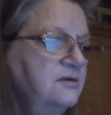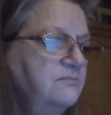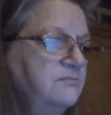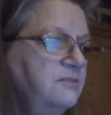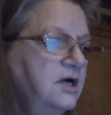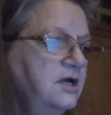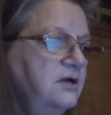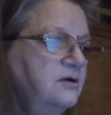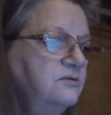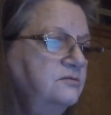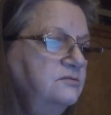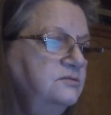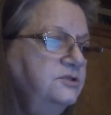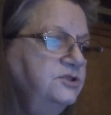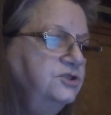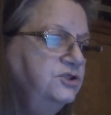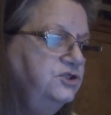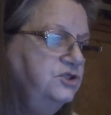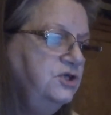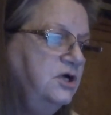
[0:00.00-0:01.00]
My
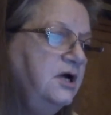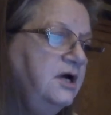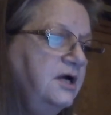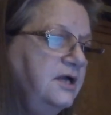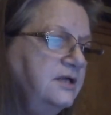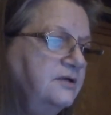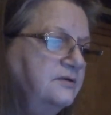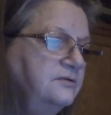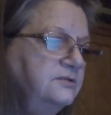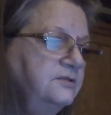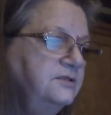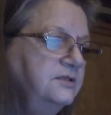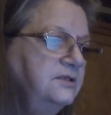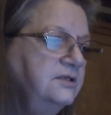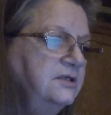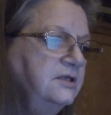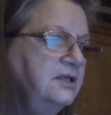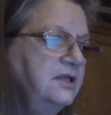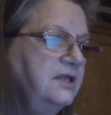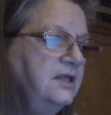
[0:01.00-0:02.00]
oldest child,
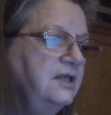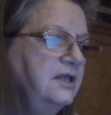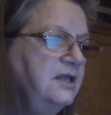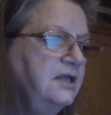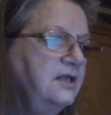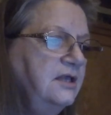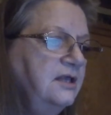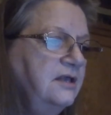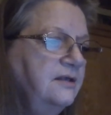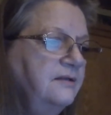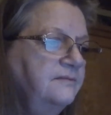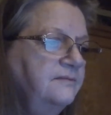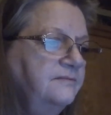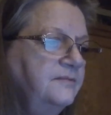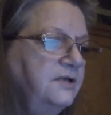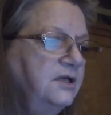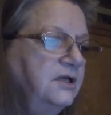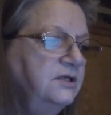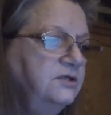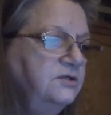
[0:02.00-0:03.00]

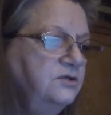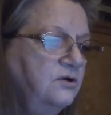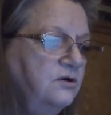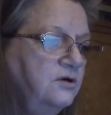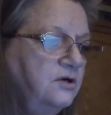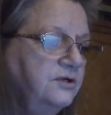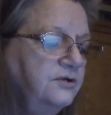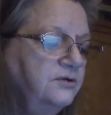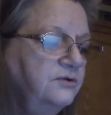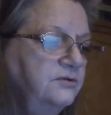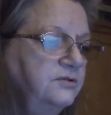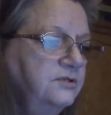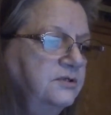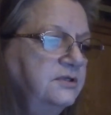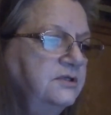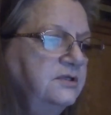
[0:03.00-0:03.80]
a daughter,